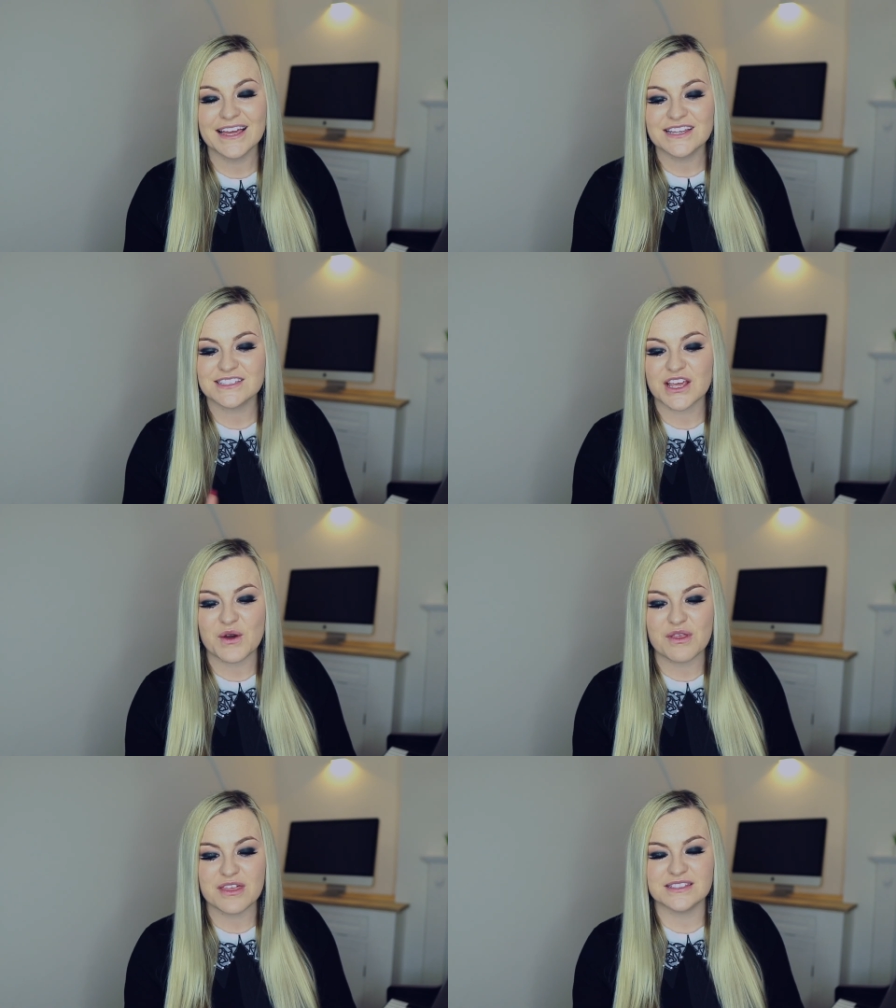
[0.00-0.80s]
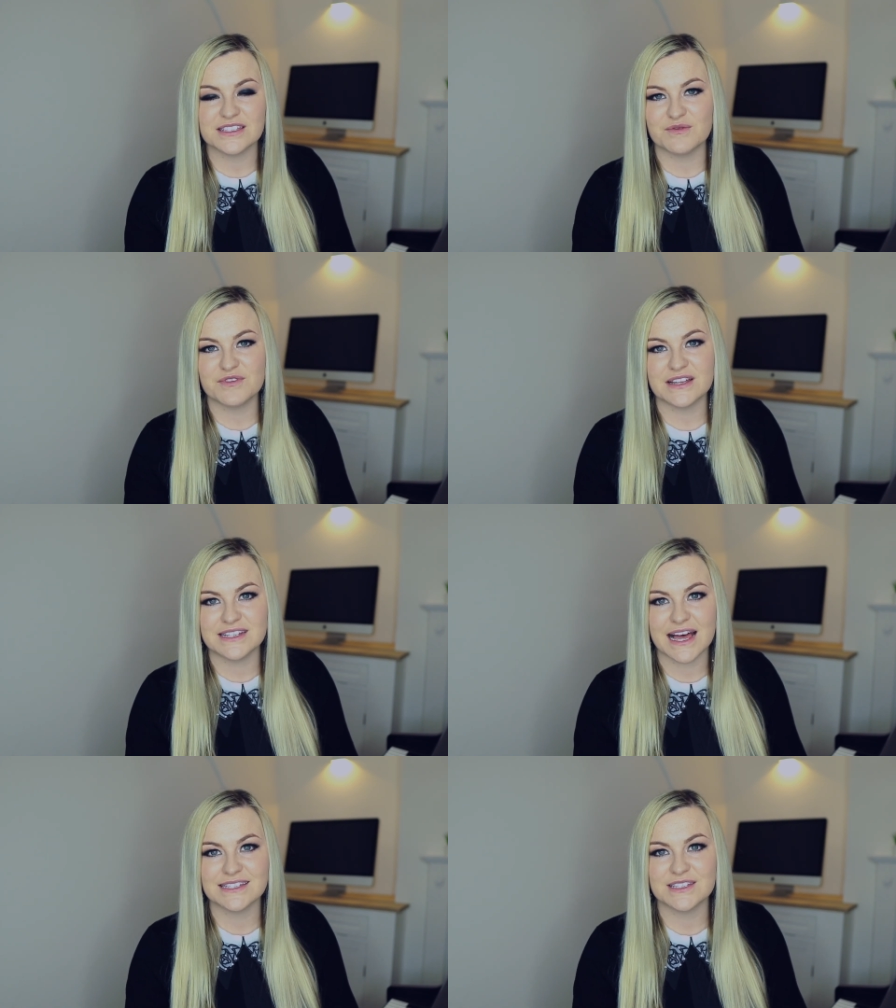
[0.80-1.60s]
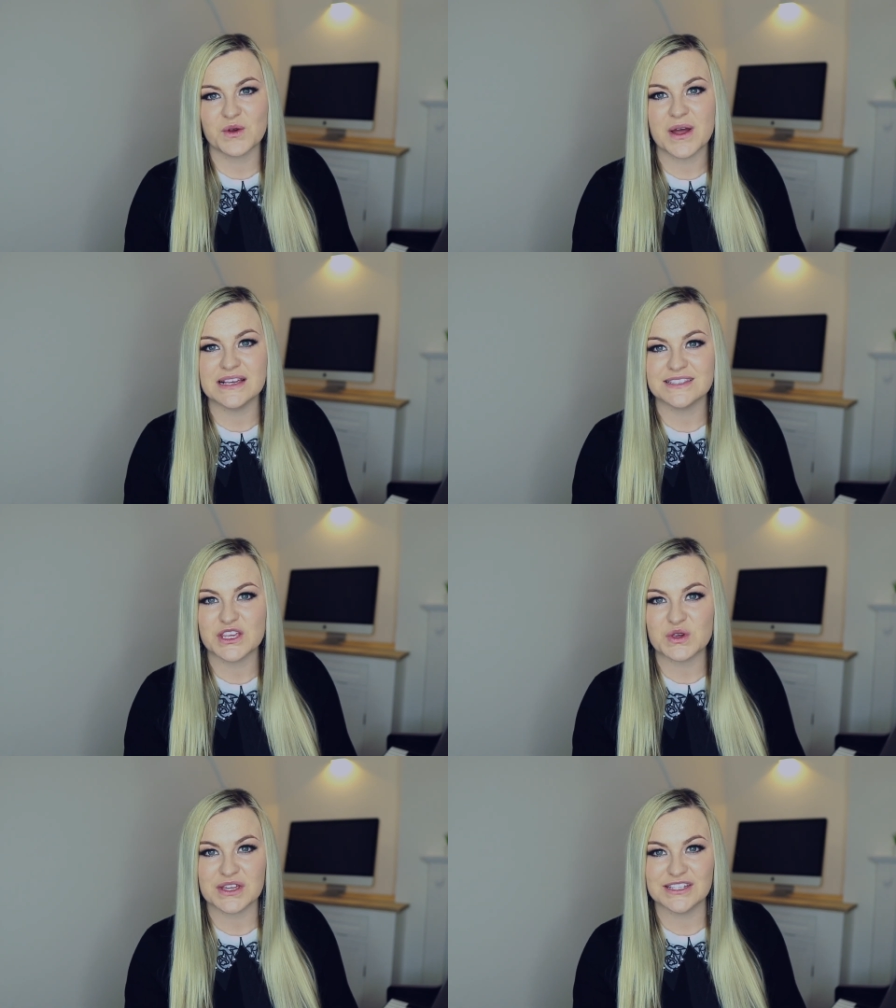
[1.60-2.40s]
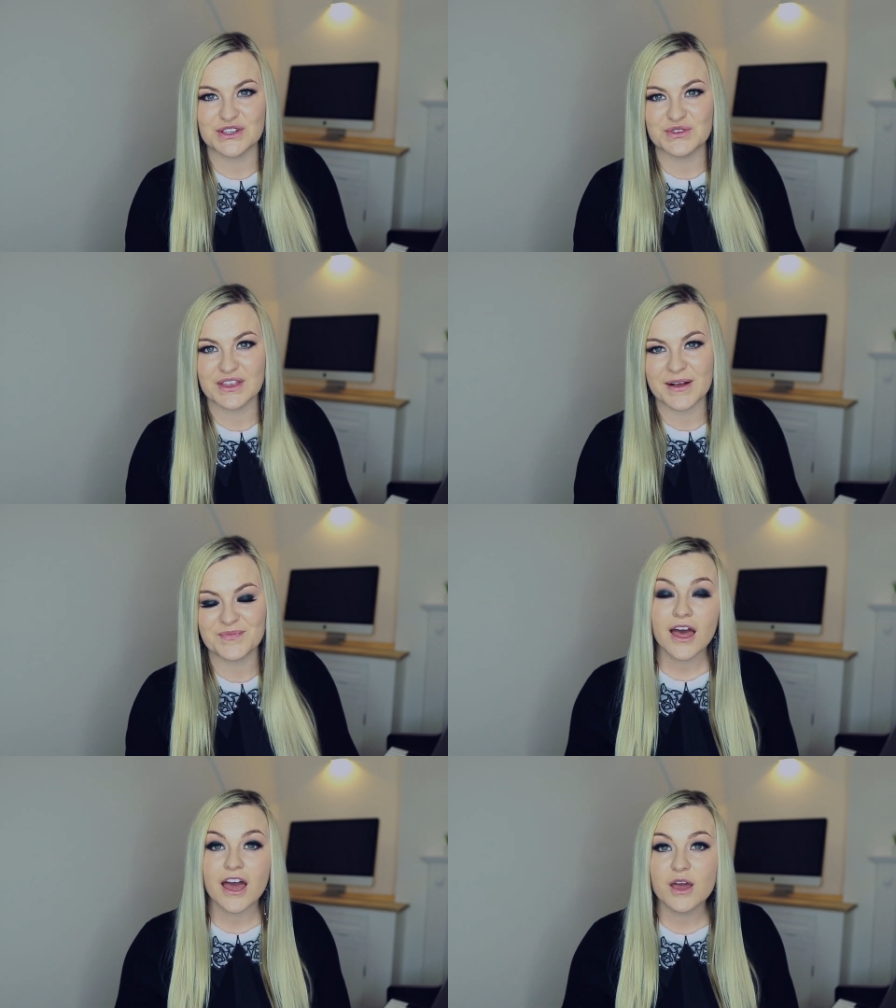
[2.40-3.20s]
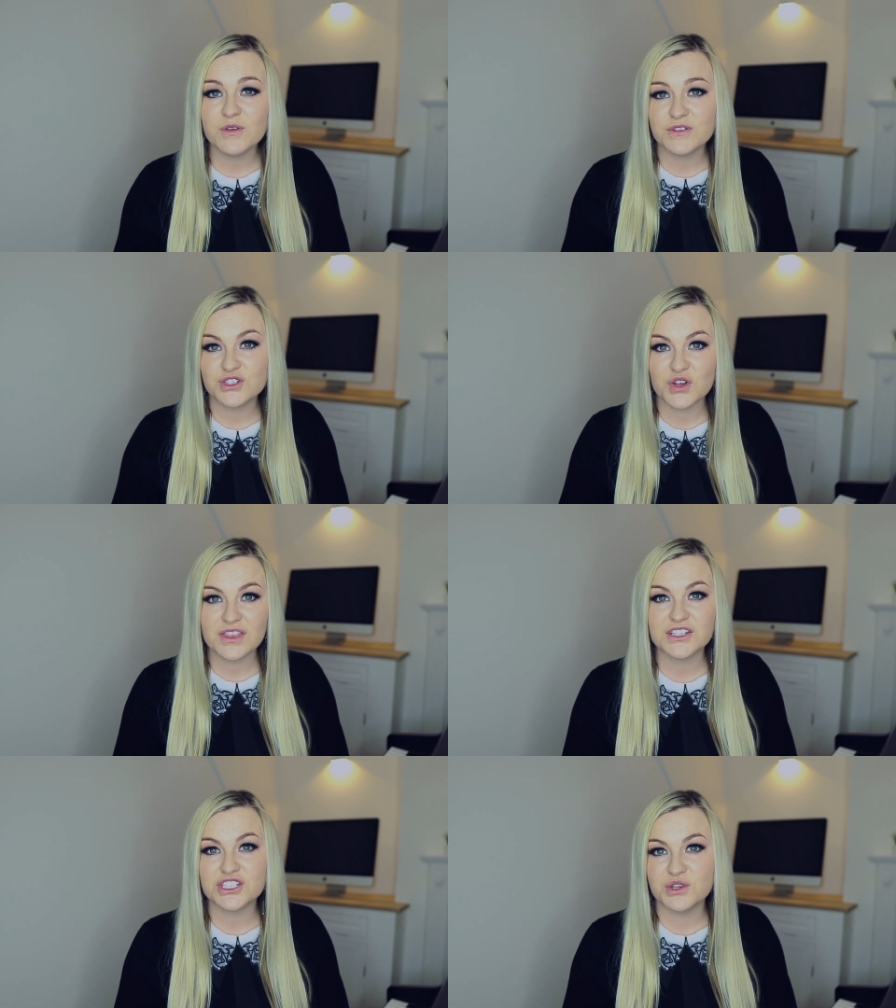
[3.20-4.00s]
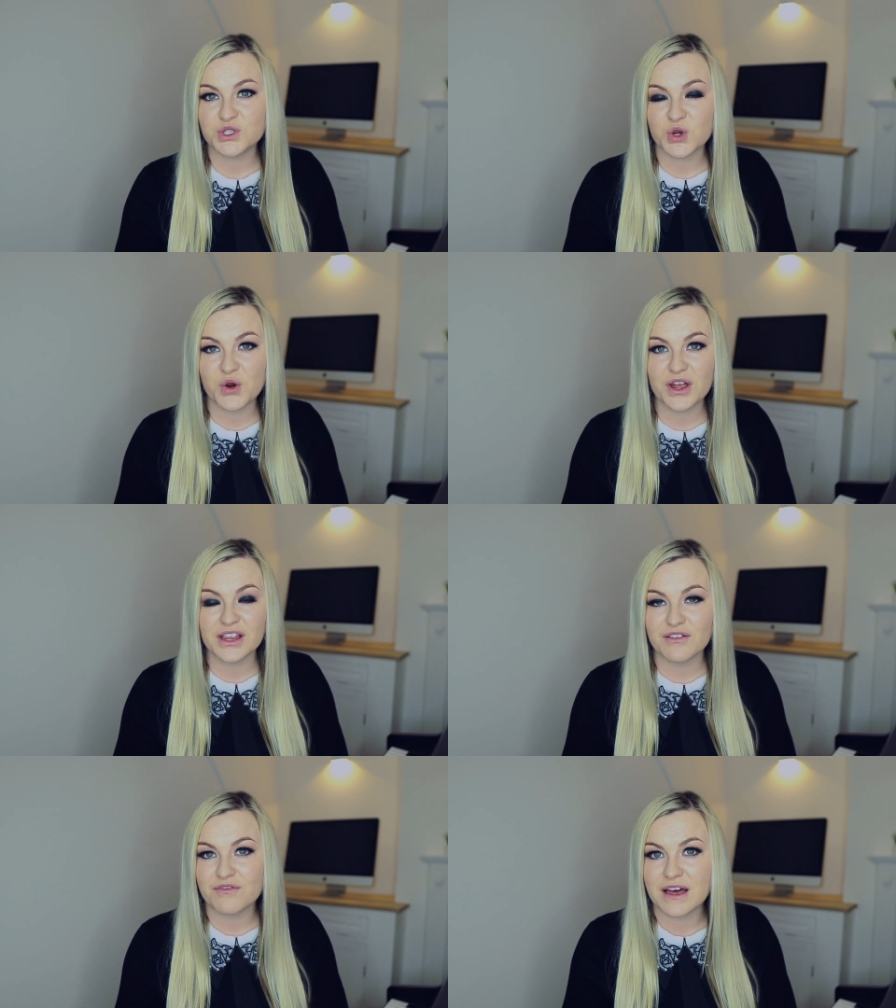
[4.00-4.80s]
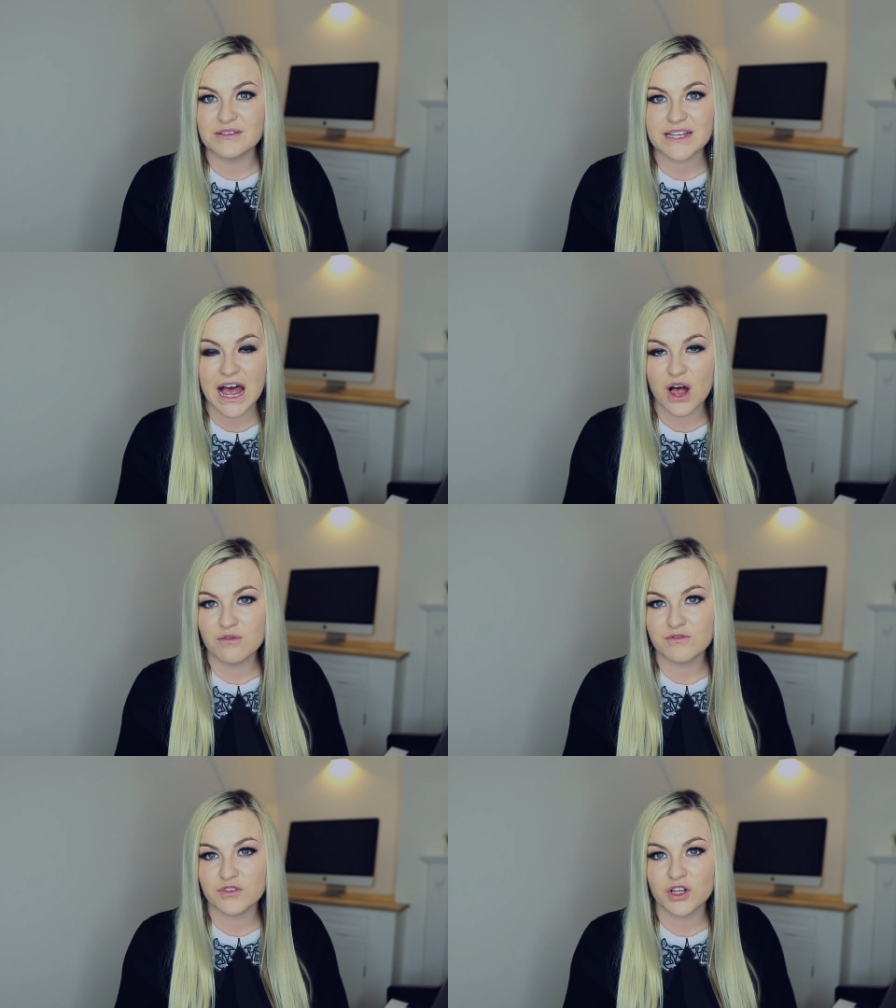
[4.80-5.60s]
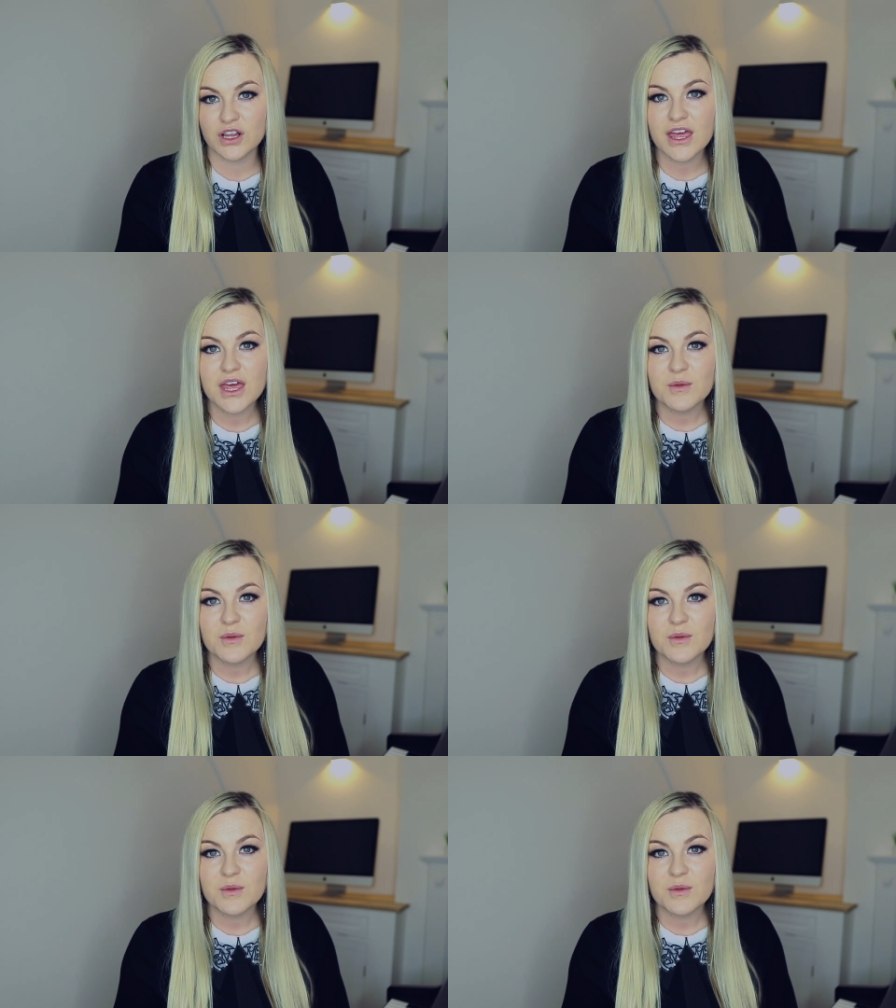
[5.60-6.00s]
So these are some fantastic ways that you can do that. I hope you enjoyed this tutorial and have found it helpful.